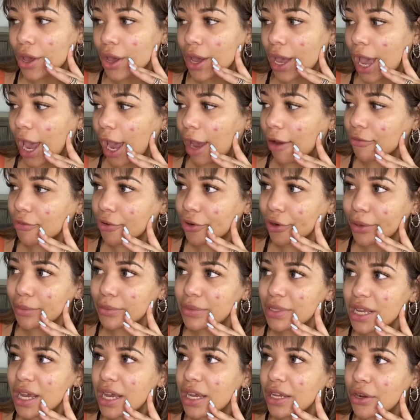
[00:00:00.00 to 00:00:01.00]
after I'm
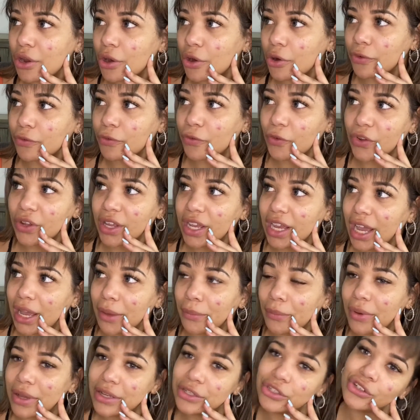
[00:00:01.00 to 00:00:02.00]
done, hopefully I'm
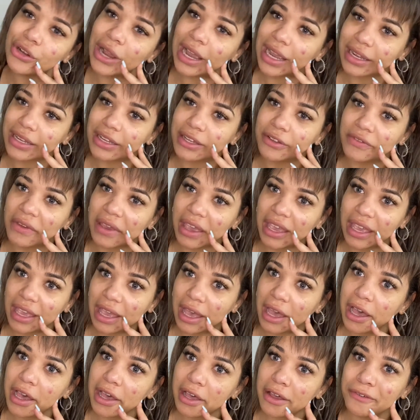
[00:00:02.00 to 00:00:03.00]
attractive
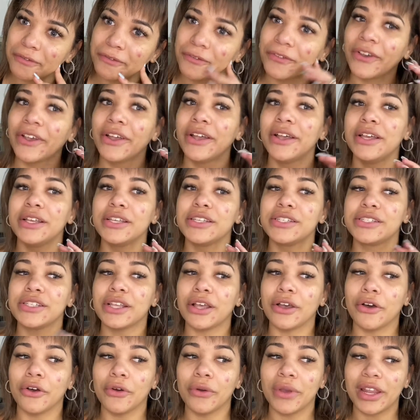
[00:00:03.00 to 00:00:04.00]
AF.
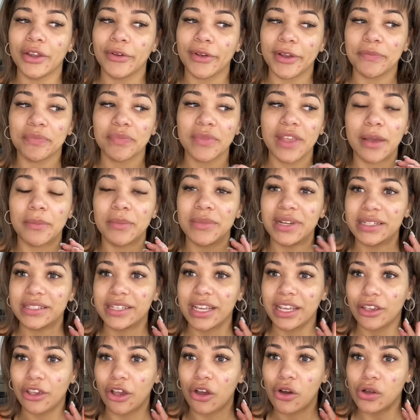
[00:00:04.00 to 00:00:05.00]
So anyway, I'm gonna take
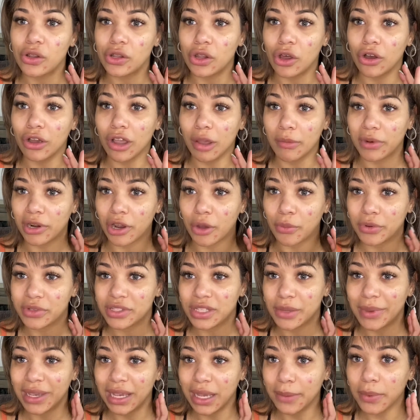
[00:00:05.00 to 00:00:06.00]
y'all along. I'm gonna go put some
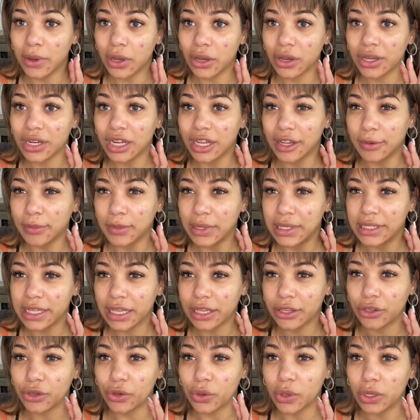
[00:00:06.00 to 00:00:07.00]
makeup on and I'm gonna take
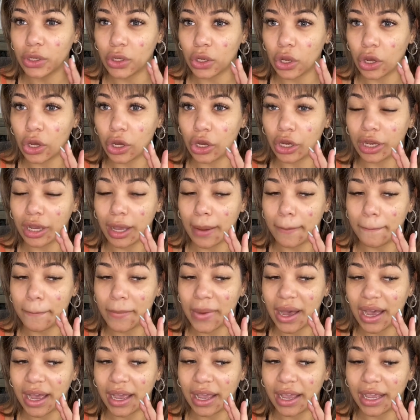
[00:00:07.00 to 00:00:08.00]
you along
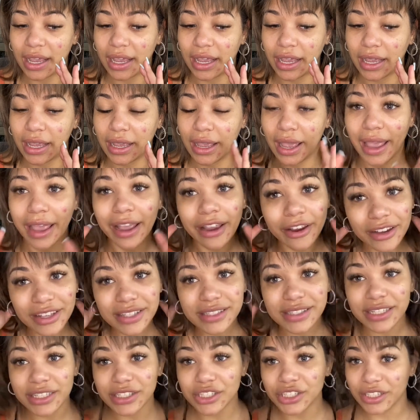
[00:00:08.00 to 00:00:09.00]
my hair
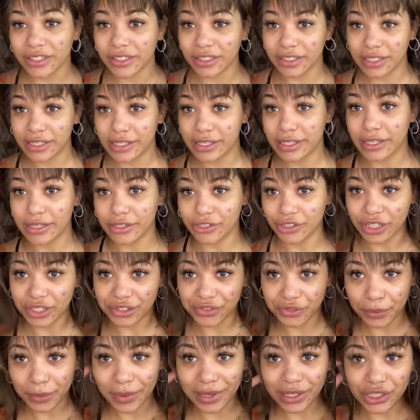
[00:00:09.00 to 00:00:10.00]
extension
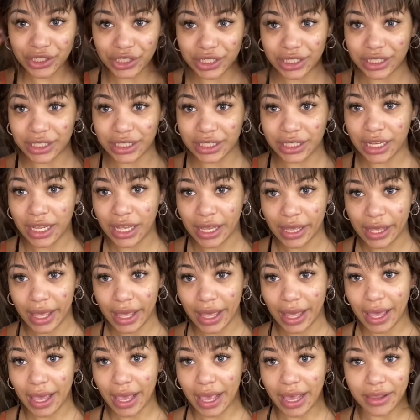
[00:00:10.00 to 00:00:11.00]
transformation,
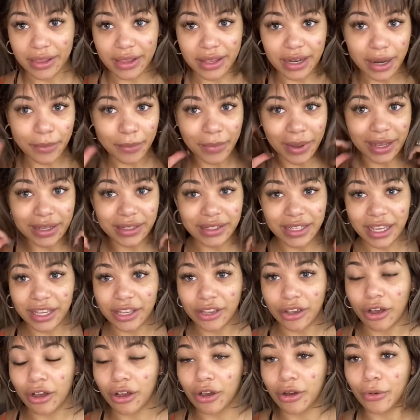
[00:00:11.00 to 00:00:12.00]
and then I might take
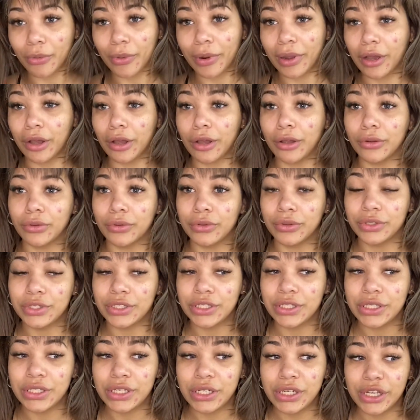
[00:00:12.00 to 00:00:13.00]
y'all around
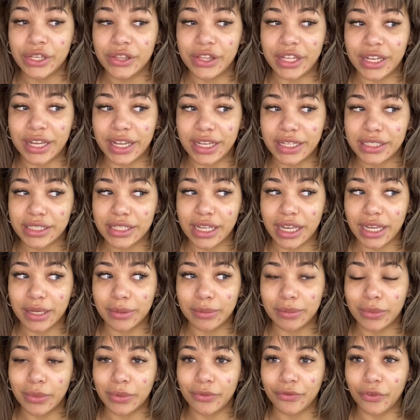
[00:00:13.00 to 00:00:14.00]
the next
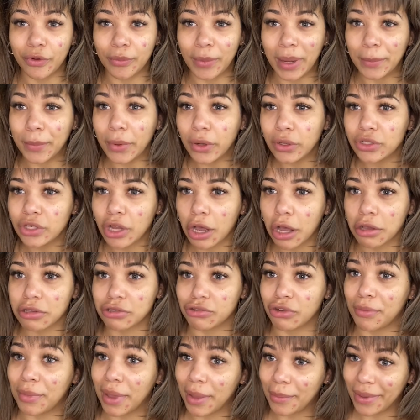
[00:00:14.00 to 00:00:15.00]
time for my Botox, or I
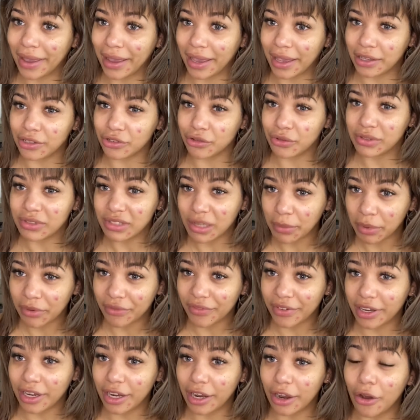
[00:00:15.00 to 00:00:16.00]
might make it into a separate
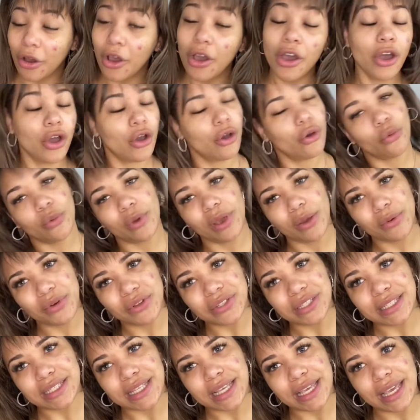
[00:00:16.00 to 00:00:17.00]
video. We will
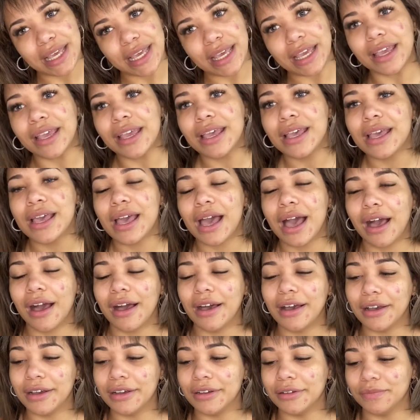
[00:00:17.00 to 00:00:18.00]
see
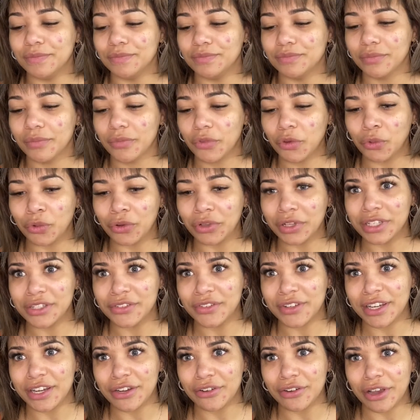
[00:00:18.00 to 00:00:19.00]
where this
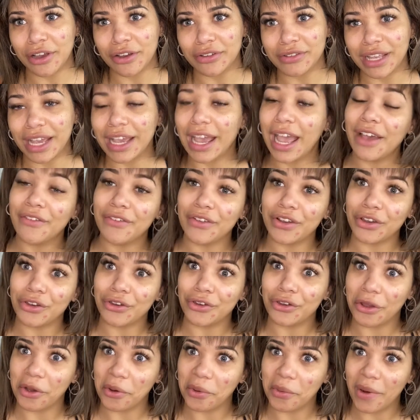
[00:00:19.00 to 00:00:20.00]
video goes. I have
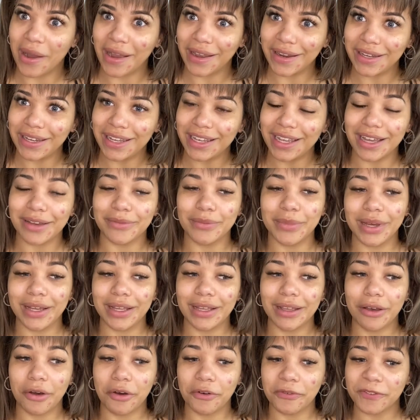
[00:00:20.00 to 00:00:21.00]
no idea, but
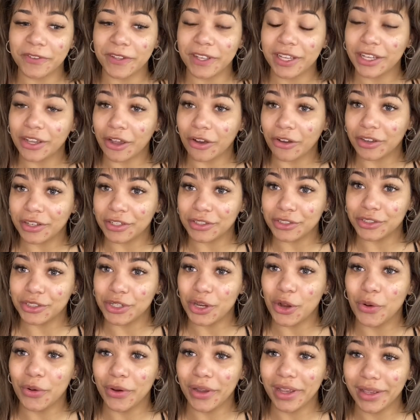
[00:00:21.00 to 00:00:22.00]
hopefully y'all
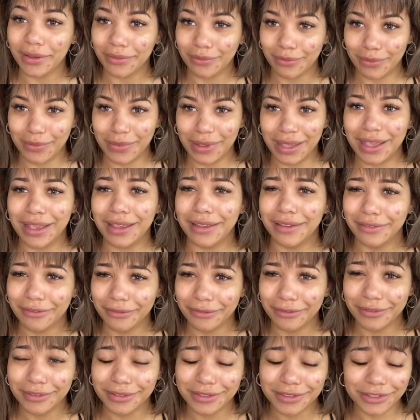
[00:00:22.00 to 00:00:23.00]
enjoy me
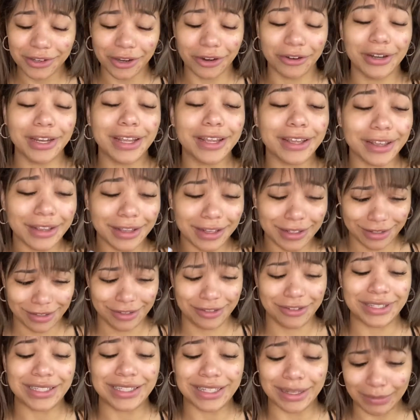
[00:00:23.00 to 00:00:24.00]
turning into
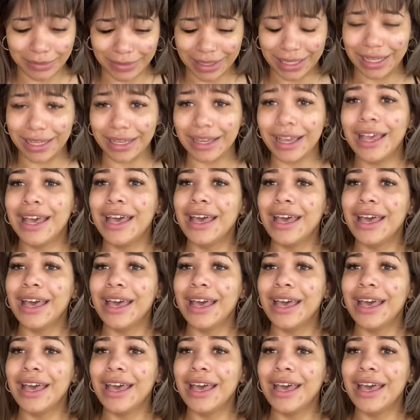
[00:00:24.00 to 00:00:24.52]
something